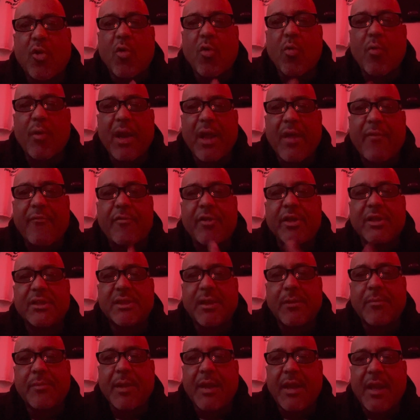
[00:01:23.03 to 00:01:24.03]
or whatever. He's
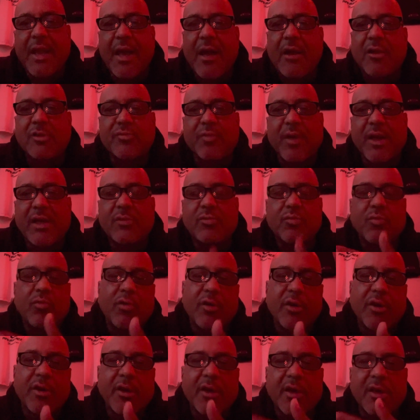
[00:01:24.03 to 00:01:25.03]
something else, right? That's the
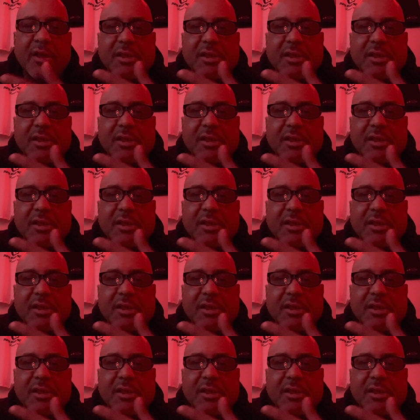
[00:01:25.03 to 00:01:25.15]
word they're gonna